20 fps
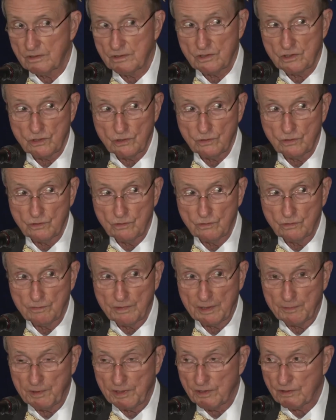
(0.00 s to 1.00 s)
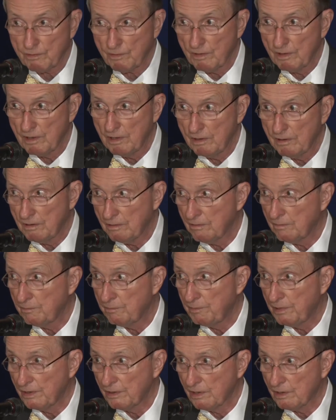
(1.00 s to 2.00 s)
2, maybe 3
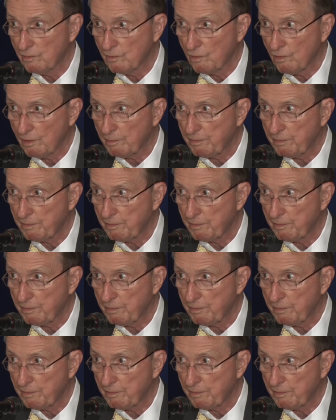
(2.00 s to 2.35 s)
billion more